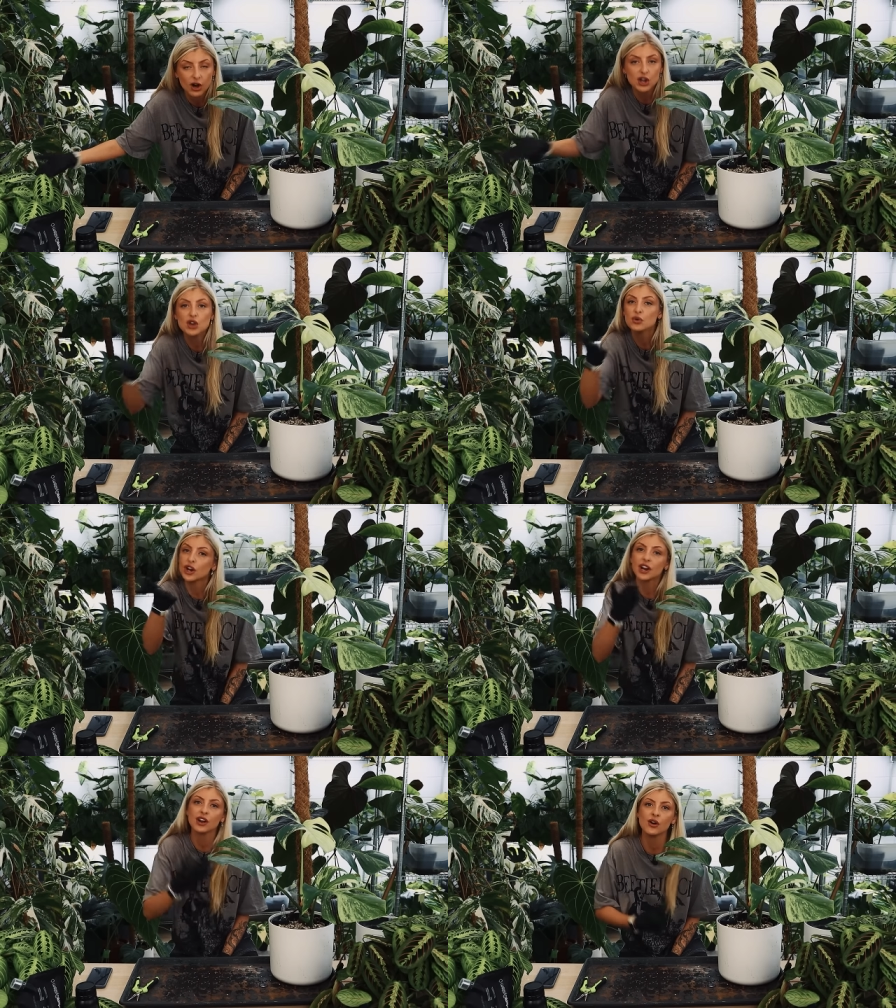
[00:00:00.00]
Are you
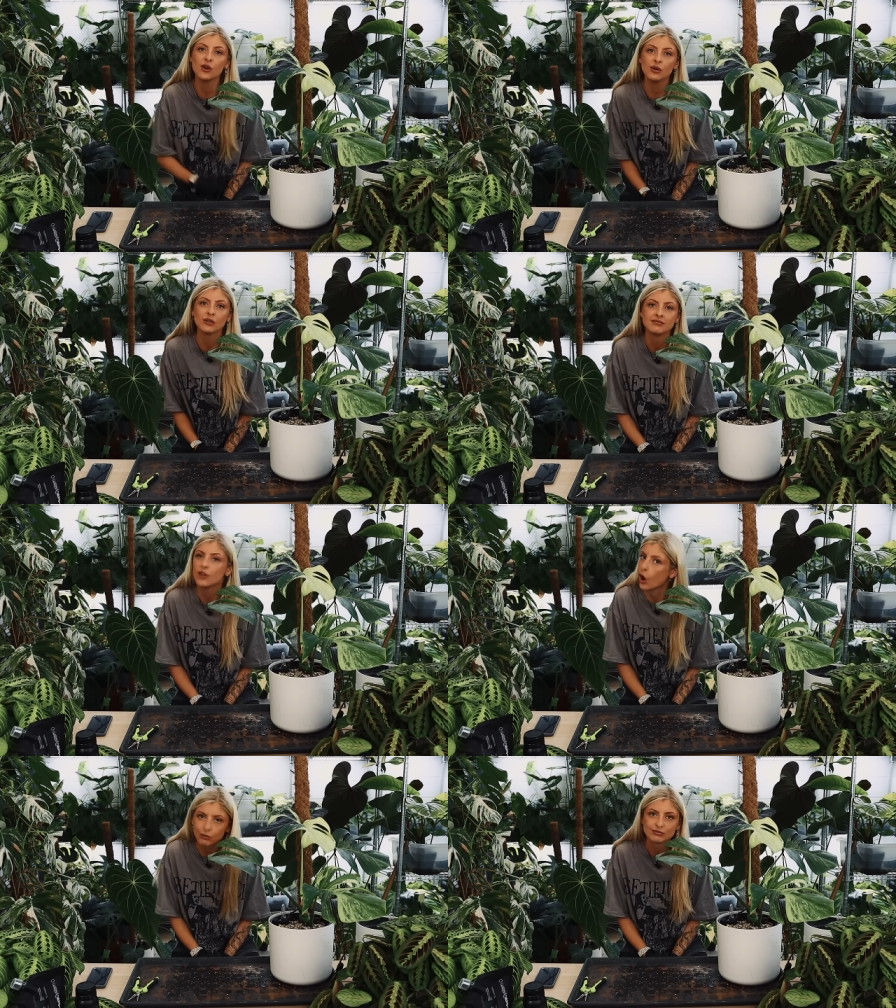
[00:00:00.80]
gonna know?
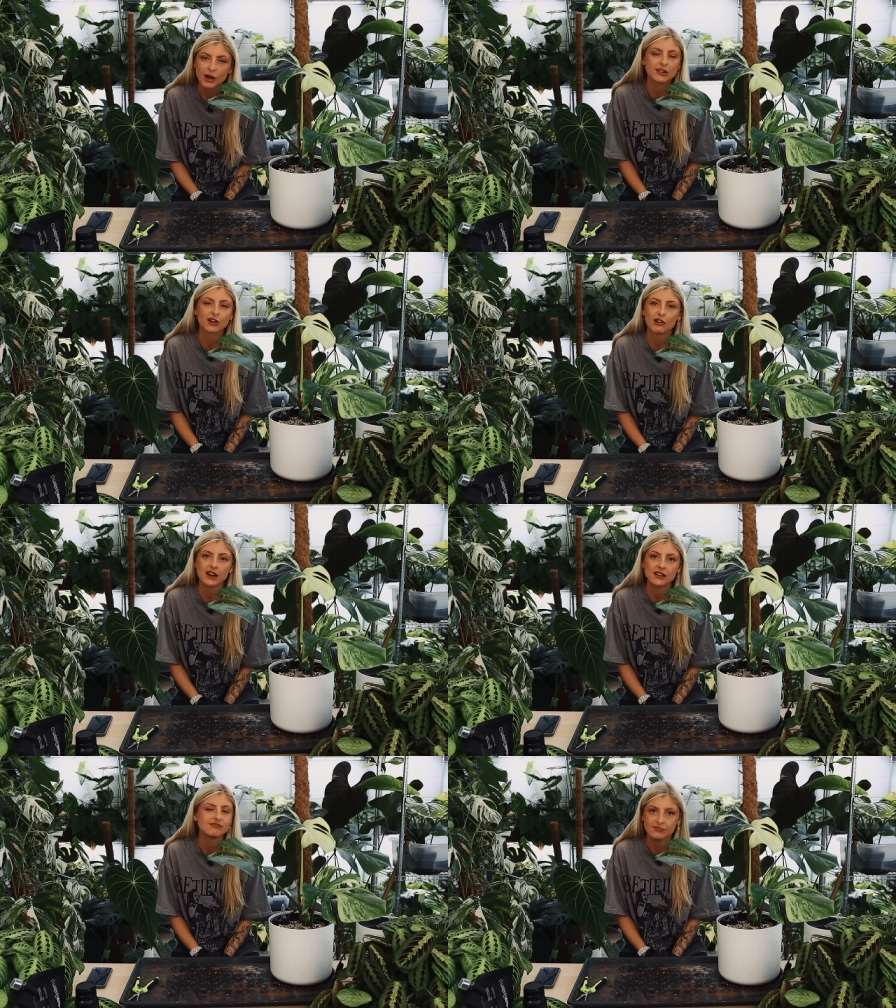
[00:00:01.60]
No. I'm
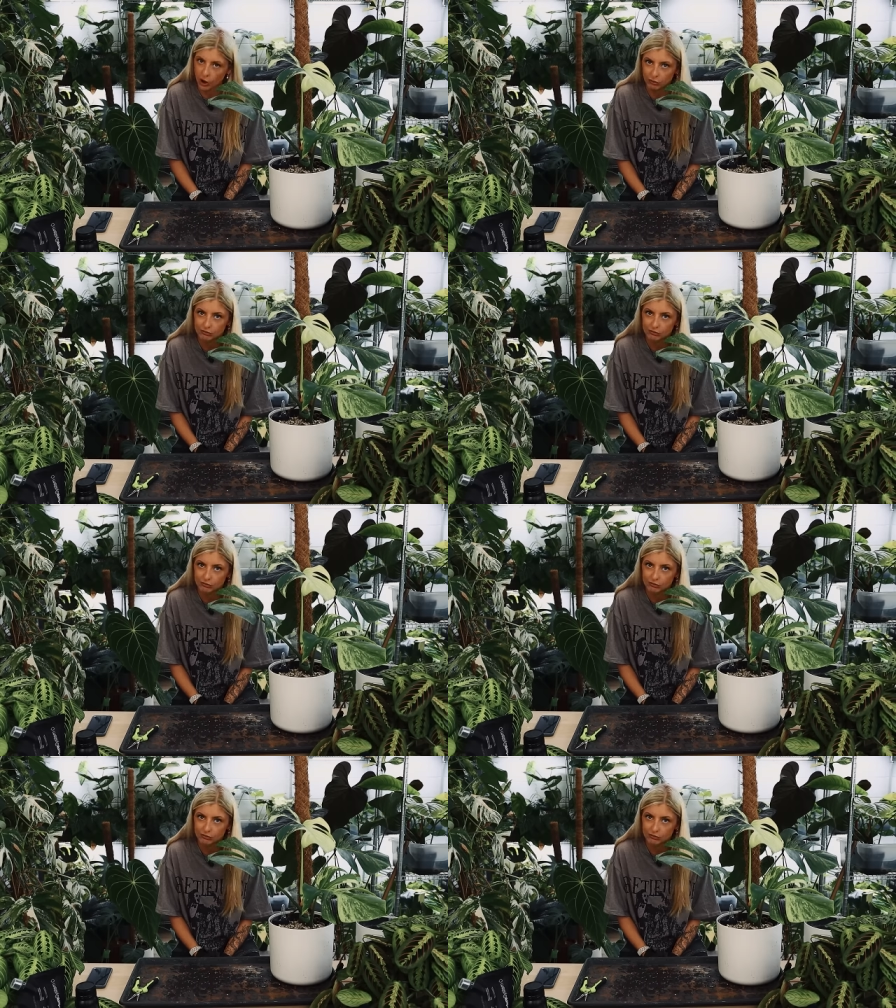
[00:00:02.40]
sorry. No.